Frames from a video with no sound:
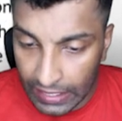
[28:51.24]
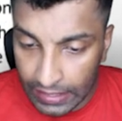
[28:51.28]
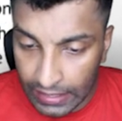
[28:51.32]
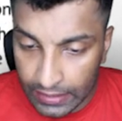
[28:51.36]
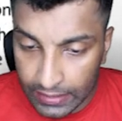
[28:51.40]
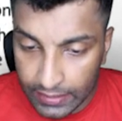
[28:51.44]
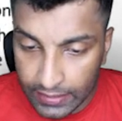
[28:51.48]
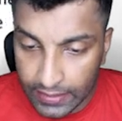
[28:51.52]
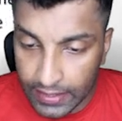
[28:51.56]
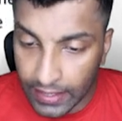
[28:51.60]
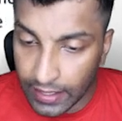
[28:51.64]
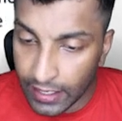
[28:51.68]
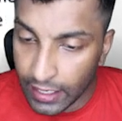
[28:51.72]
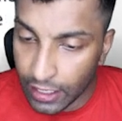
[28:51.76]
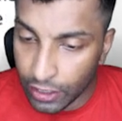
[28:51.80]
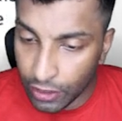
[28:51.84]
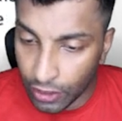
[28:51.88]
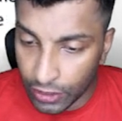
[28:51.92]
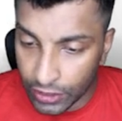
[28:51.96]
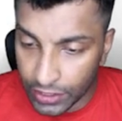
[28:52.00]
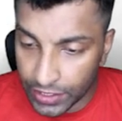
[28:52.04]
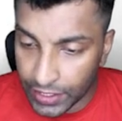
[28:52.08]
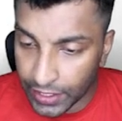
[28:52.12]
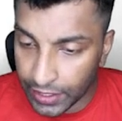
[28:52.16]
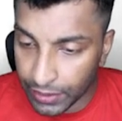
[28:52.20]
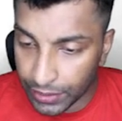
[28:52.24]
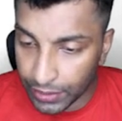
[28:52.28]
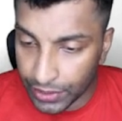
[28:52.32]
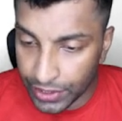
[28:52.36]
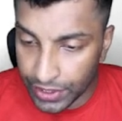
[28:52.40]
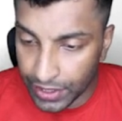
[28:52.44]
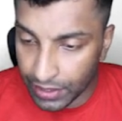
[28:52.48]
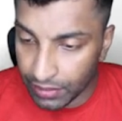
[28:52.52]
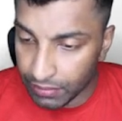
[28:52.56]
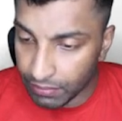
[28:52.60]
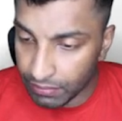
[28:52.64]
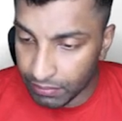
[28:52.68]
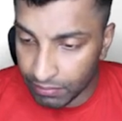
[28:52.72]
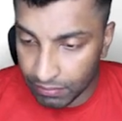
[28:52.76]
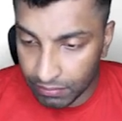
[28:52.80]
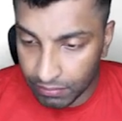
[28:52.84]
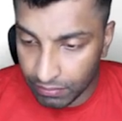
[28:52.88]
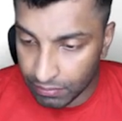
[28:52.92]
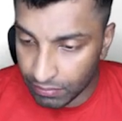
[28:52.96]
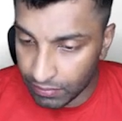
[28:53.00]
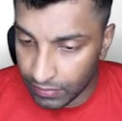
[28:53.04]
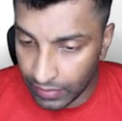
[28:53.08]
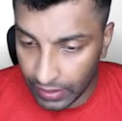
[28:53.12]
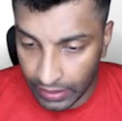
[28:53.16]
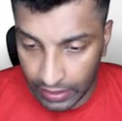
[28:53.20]
Single constitution,
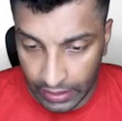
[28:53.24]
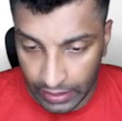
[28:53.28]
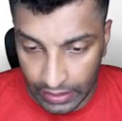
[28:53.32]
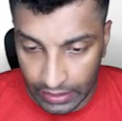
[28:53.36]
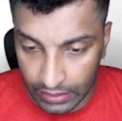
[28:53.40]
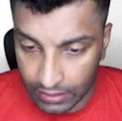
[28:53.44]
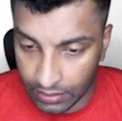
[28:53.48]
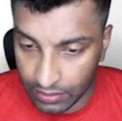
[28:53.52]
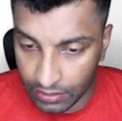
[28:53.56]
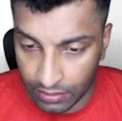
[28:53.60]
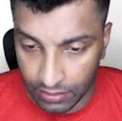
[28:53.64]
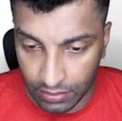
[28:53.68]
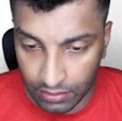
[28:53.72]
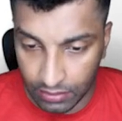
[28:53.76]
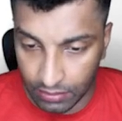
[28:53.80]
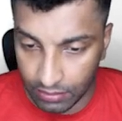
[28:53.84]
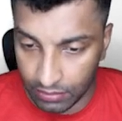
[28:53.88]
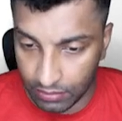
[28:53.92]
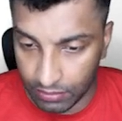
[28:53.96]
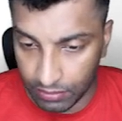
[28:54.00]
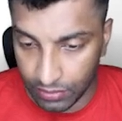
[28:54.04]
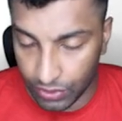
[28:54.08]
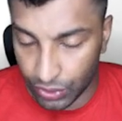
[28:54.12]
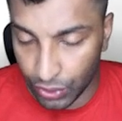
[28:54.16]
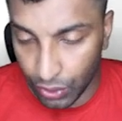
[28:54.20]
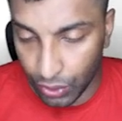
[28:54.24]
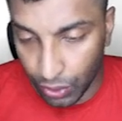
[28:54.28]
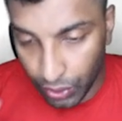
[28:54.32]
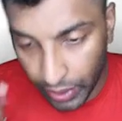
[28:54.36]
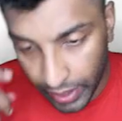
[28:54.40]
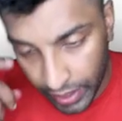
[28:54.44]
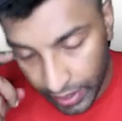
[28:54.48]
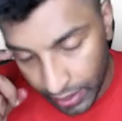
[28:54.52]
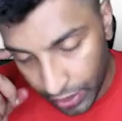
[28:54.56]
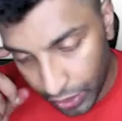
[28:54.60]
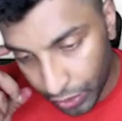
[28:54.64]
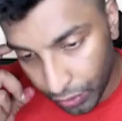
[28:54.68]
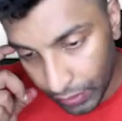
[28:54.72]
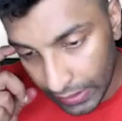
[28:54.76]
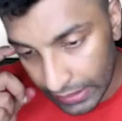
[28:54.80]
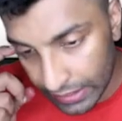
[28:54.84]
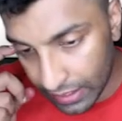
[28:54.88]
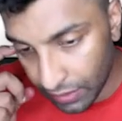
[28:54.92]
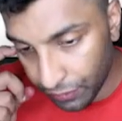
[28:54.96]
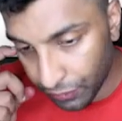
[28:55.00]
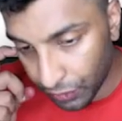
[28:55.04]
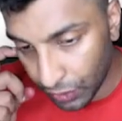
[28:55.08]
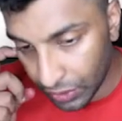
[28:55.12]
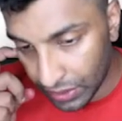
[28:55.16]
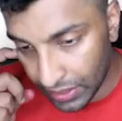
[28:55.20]
yes. So in
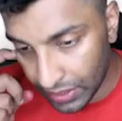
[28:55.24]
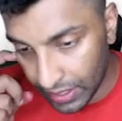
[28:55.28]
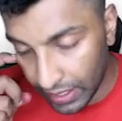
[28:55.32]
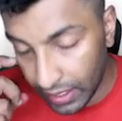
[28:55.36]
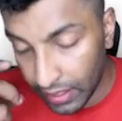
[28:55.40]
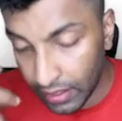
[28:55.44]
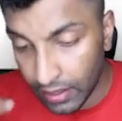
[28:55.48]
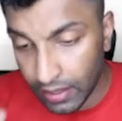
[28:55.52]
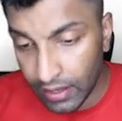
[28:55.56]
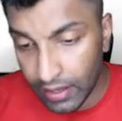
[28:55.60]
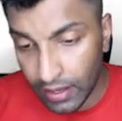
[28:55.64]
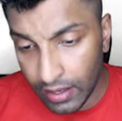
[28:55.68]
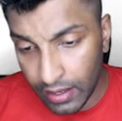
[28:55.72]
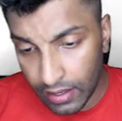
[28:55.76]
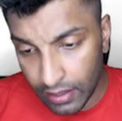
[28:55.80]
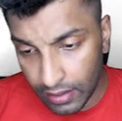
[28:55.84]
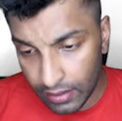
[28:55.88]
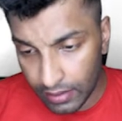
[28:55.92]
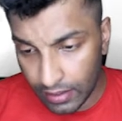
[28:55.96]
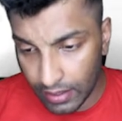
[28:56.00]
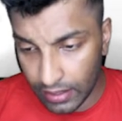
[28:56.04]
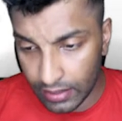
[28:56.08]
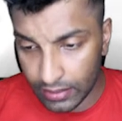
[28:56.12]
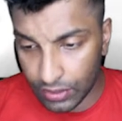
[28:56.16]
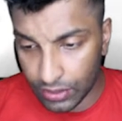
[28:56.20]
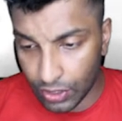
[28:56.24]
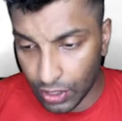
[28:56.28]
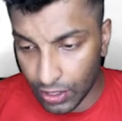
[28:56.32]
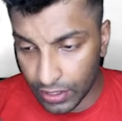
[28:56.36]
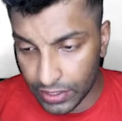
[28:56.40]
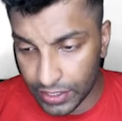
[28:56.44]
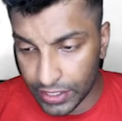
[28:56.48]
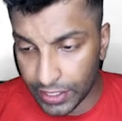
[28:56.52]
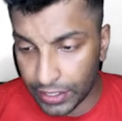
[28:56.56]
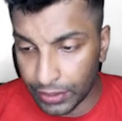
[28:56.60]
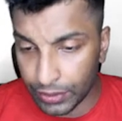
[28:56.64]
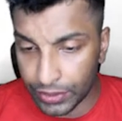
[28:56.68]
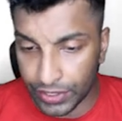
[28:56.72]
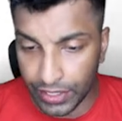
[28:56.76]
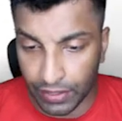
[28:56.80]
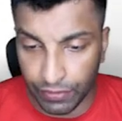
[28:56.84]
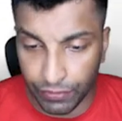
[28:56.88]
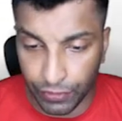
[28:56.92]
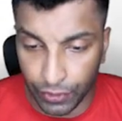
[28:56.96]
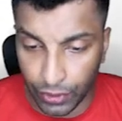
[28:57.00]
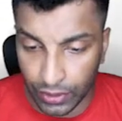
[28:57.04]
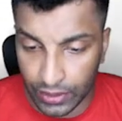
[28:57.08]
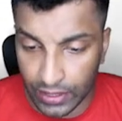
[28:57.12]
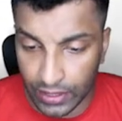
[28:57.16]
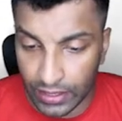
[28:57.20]
US, if you see, there is constitution
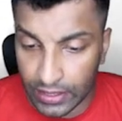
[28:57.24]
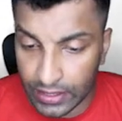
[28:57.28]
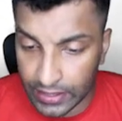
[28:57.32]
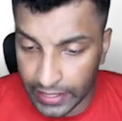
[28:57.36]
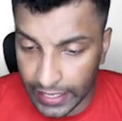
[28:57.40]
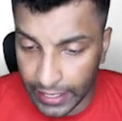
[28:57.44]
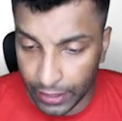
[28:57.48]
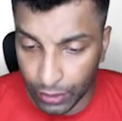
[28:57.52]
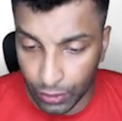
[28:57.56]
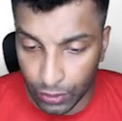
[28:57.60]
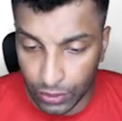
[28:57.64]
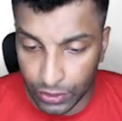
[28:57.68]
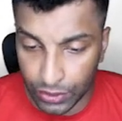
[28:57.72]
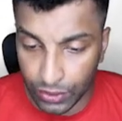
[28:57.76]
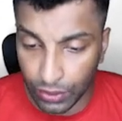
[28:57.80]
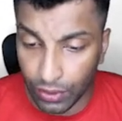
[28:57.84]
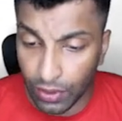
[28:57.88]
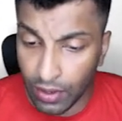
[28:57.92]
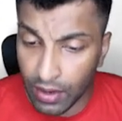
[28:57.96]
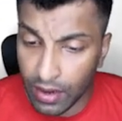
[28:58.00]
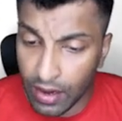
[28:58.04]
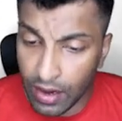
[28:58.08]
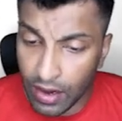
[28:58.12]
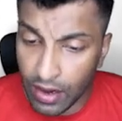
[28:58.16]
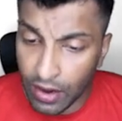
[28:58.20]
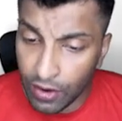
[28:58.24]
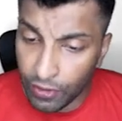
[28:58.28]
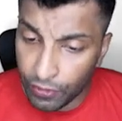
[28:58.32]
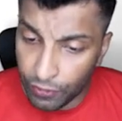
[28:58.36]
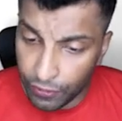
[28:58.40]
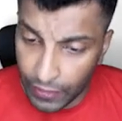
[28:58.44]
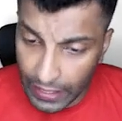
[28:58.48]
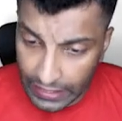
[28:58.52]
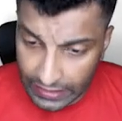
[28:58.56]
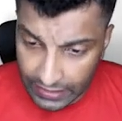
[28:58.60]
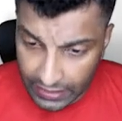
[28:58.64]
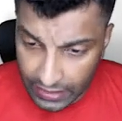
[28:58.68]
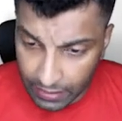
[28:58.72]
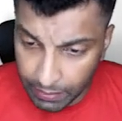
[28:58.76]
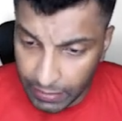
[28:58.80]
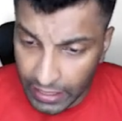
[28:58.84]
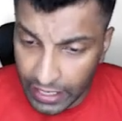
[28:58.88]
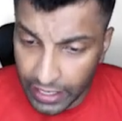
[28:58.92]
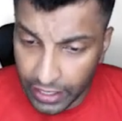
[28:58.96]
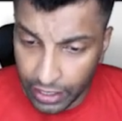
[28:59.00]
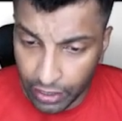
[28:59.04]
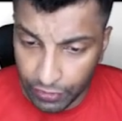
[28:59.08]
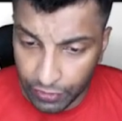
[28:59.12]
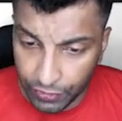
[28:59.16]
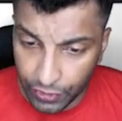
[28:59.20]
for the state also.
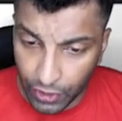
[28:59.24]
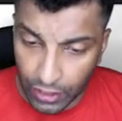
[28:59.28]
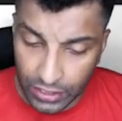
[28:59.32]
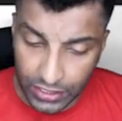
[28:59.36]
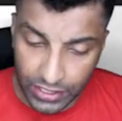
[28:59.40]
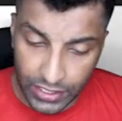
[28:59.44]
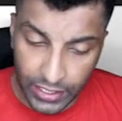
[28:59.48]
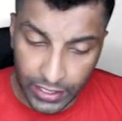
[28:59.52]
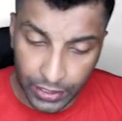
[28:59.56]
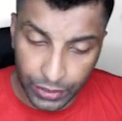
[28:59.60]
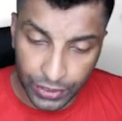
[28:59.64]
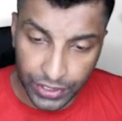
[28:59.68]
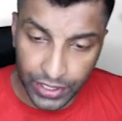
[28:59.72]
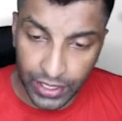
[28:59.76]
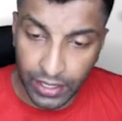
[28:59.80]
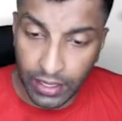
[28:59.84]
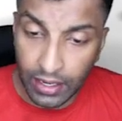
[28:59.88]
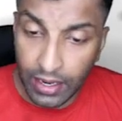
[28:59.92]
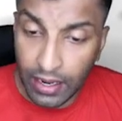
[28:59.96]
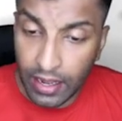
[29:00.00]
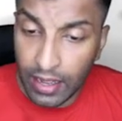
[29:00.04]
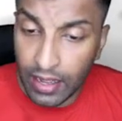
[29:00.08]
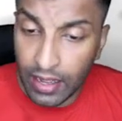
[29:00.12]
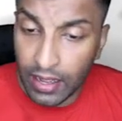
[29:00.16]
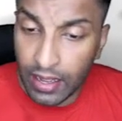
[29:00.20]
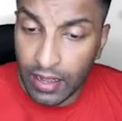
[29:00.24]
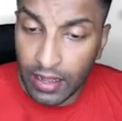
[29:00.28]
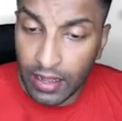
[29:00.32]
Flexibility of constitution.